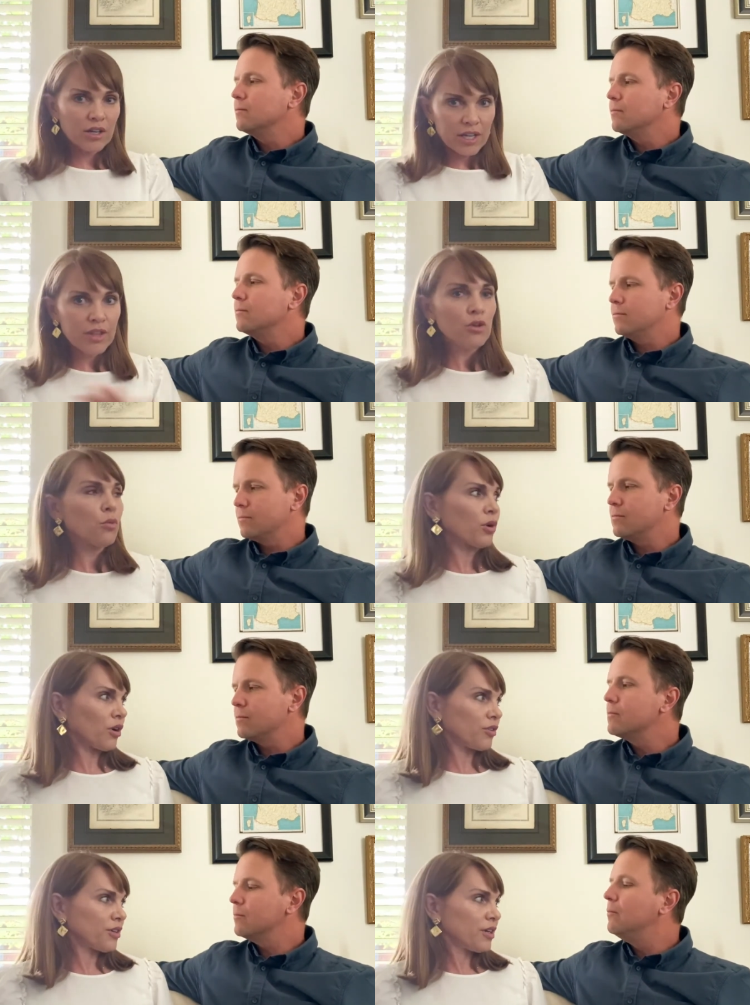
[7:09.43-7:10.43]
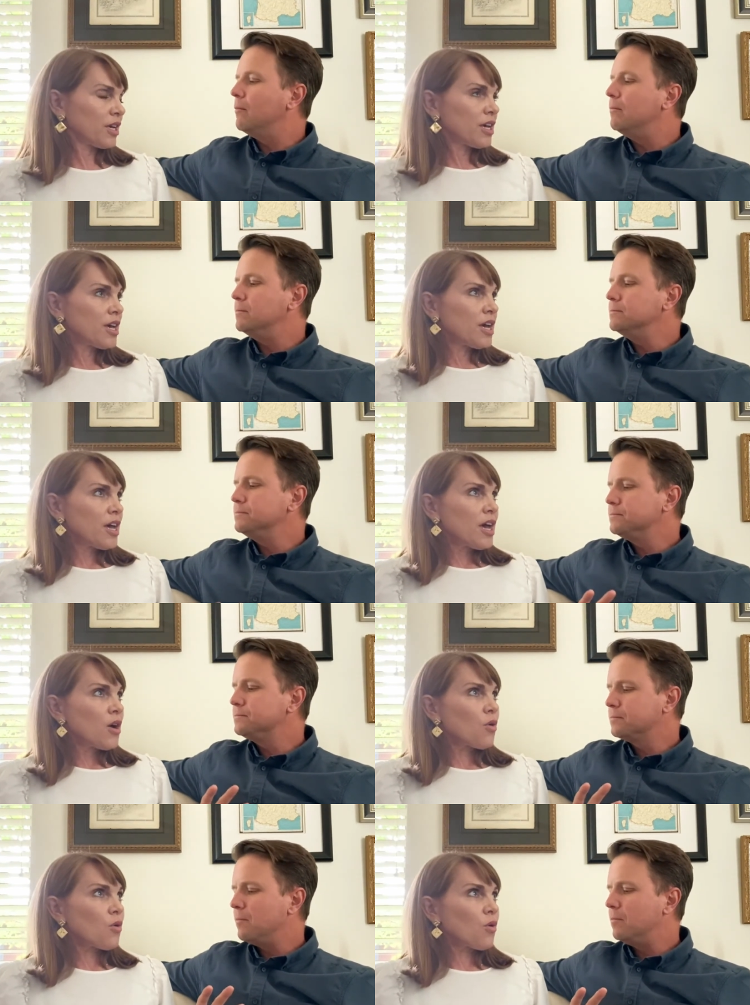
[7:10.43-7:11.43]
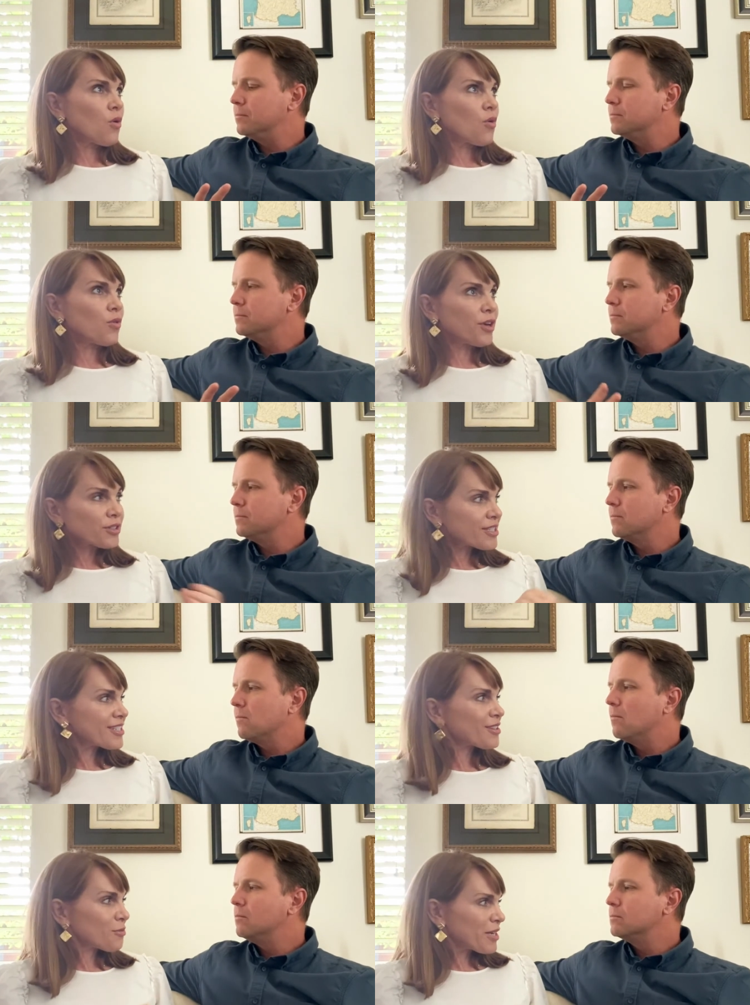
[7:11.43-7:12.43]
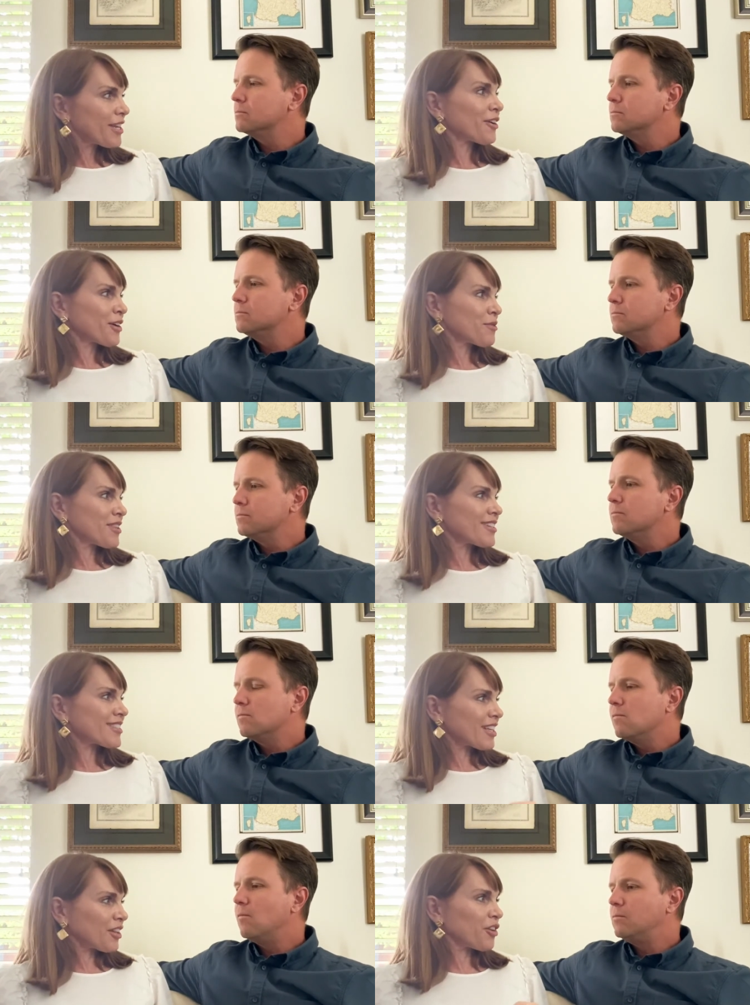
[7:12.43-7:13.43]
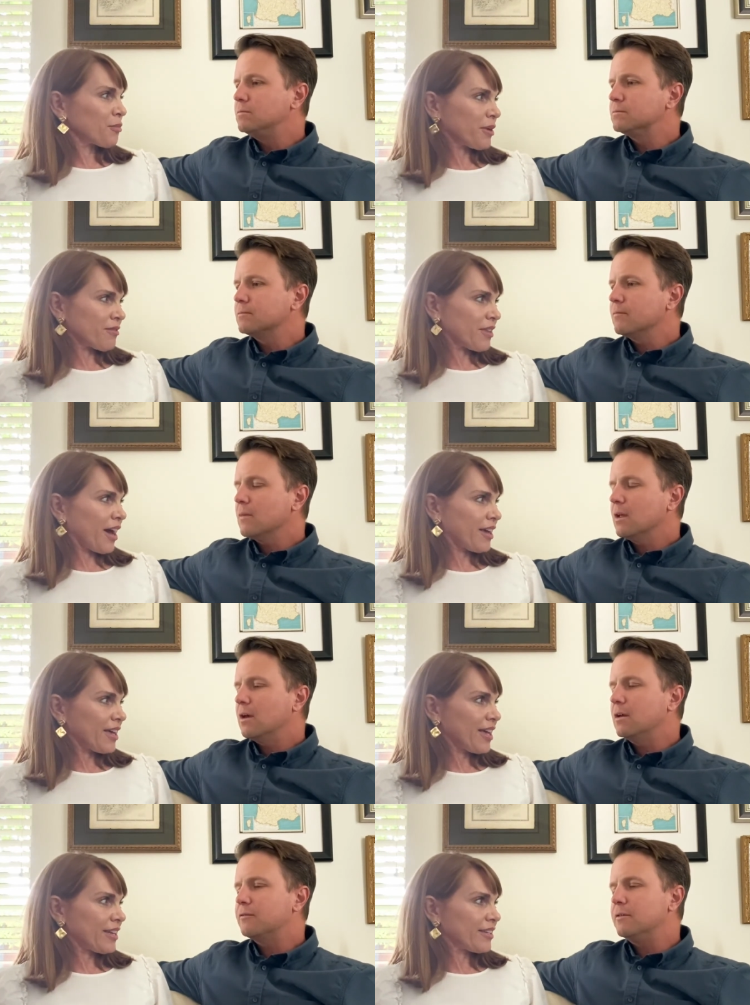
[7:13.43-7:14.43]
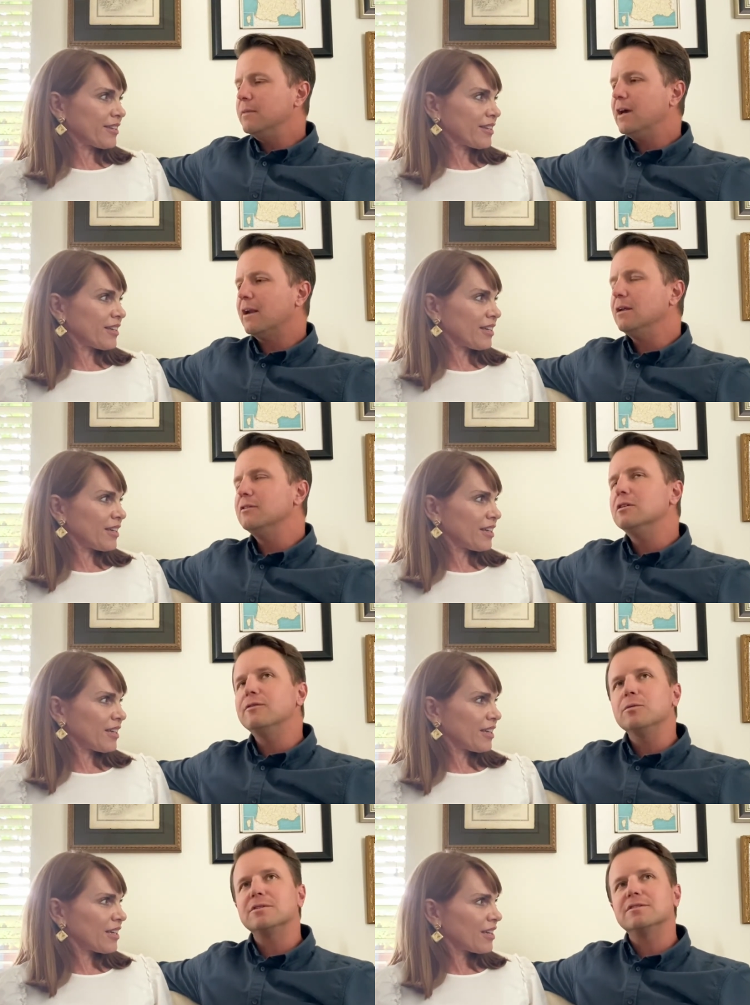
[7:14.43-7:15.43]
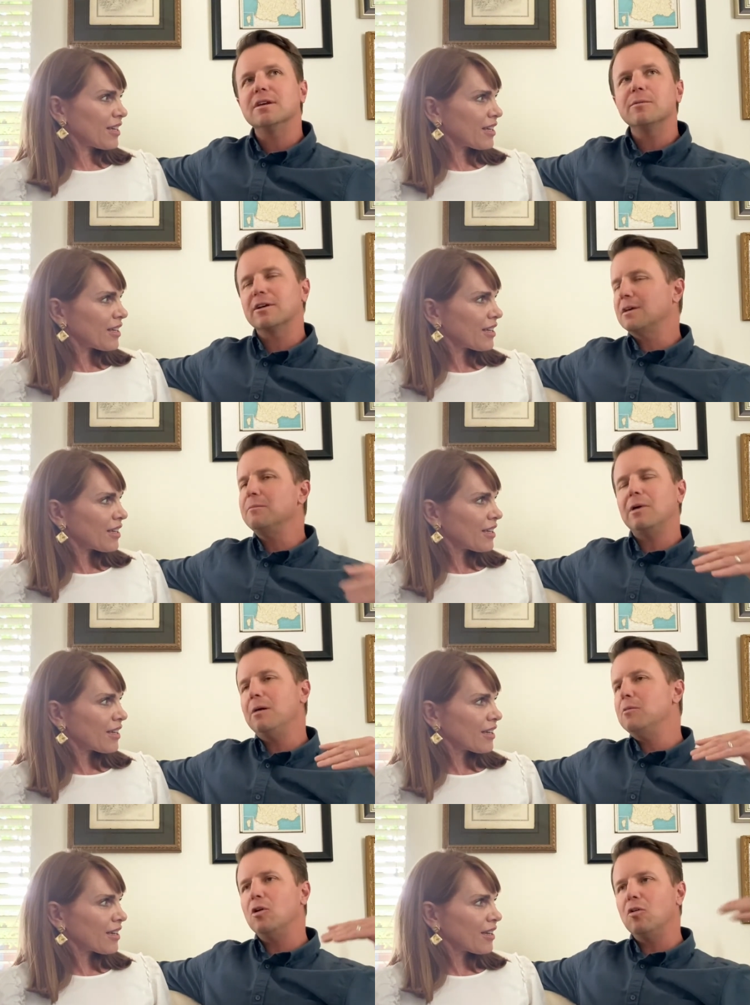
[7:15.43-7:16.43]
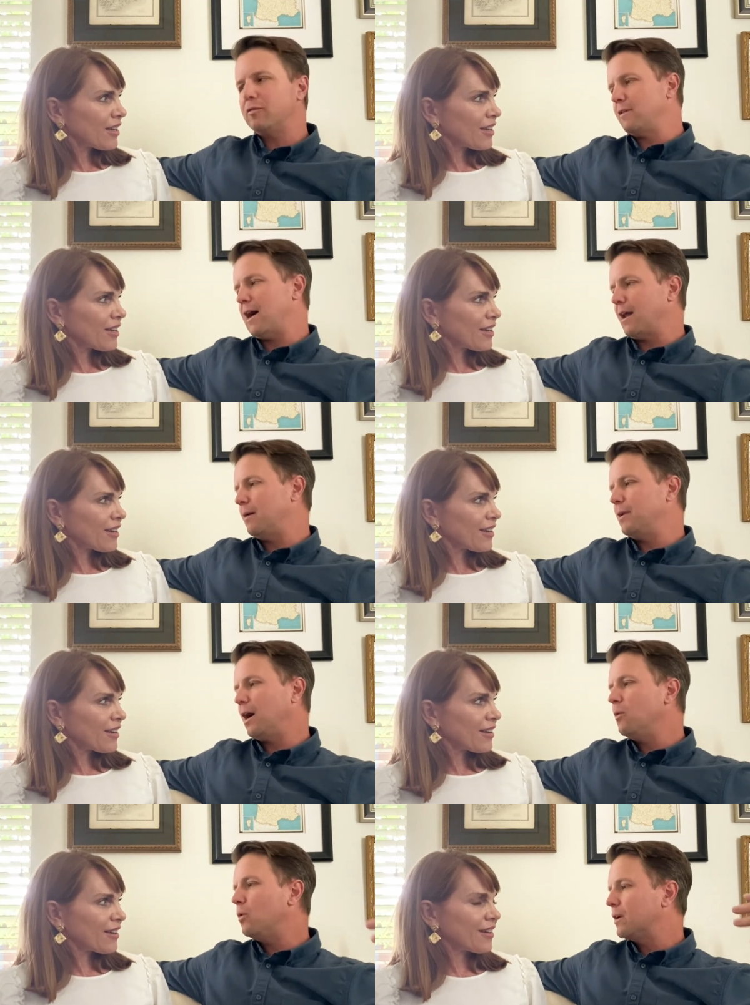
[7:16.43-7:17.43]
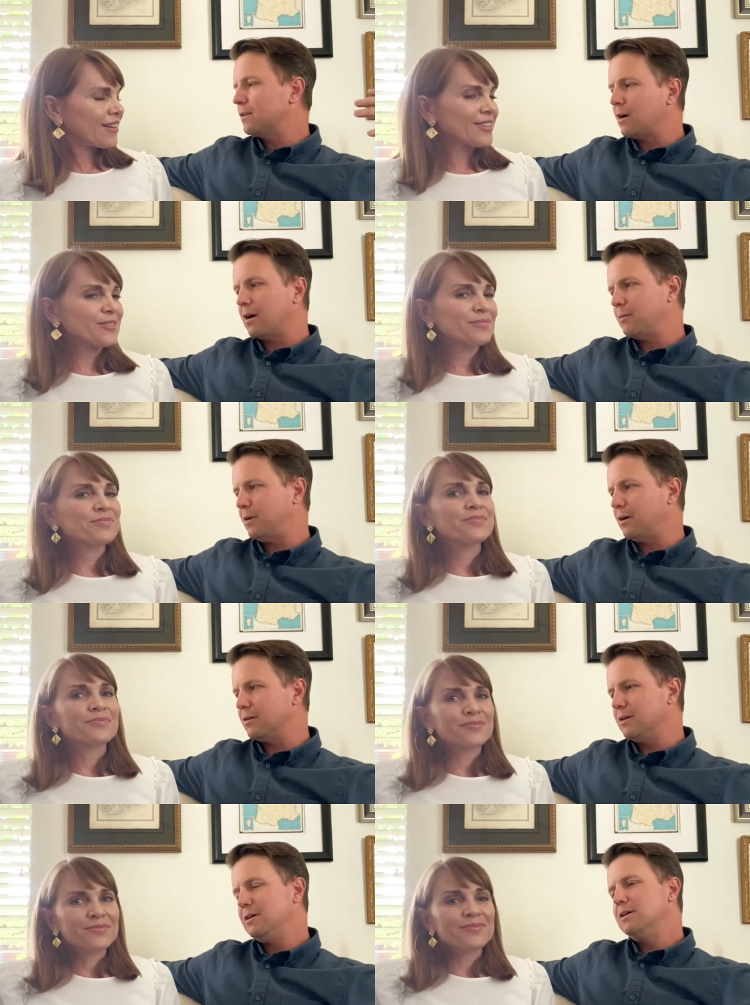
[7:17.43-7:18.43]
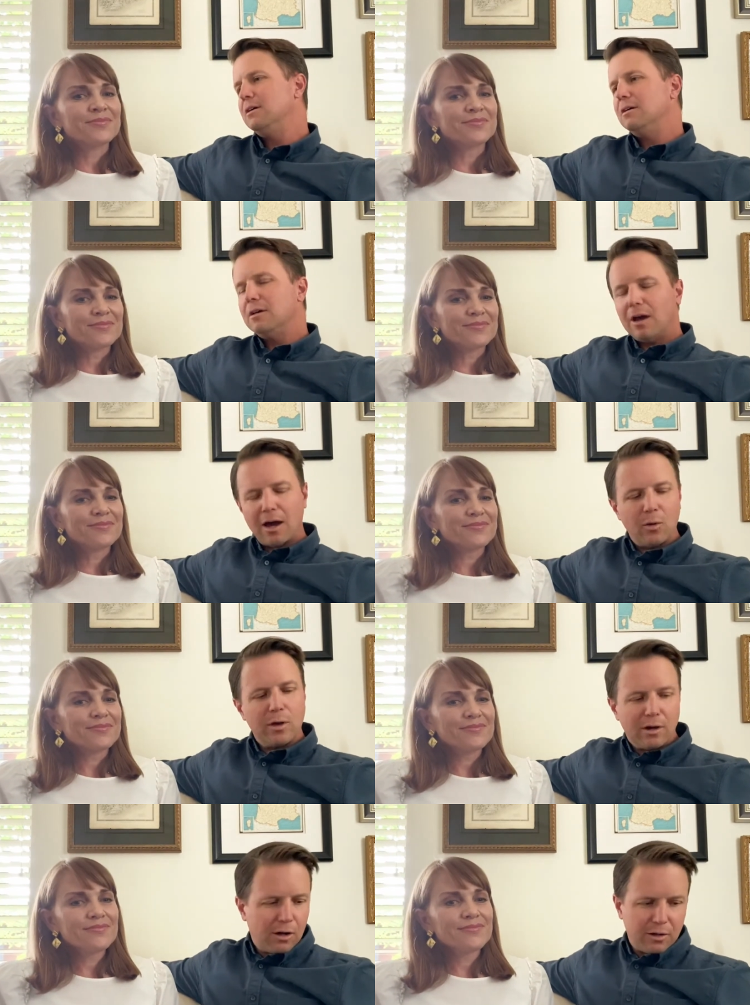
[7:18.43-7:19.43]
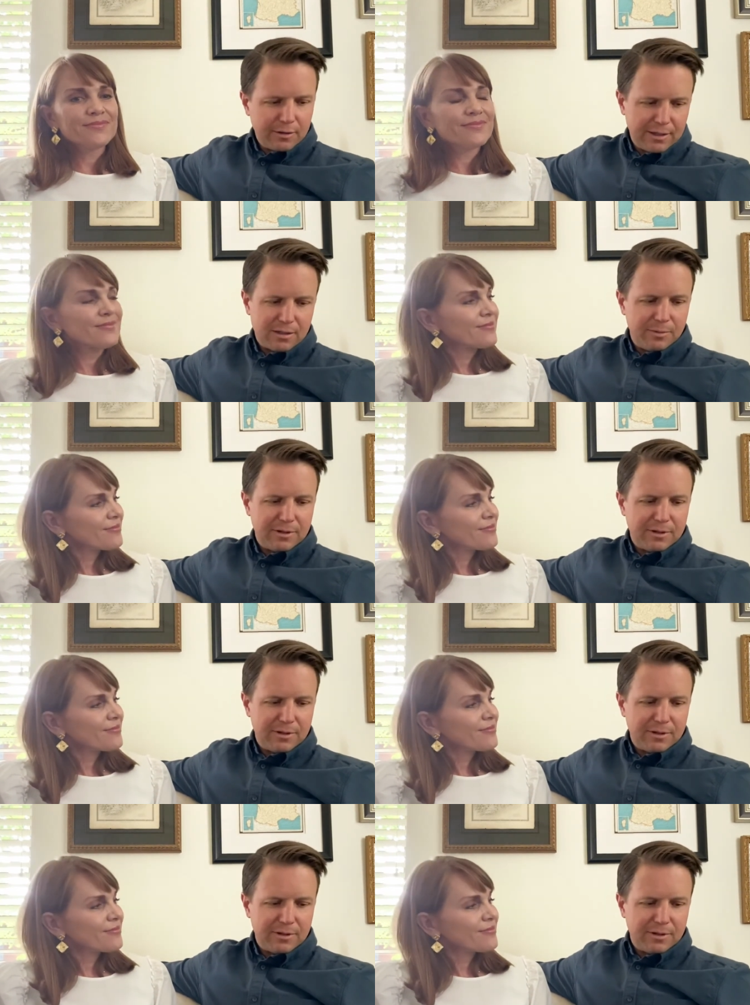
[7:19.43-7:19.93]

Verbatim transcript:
Speaker 1: in the world, mm-hmm. there's still, we carry with us a little bit of that.
Speaker 2: And, and for me, I don't even know if it was stigma, because I'm, I'm over that. I mean, I want to talk about how we all need to be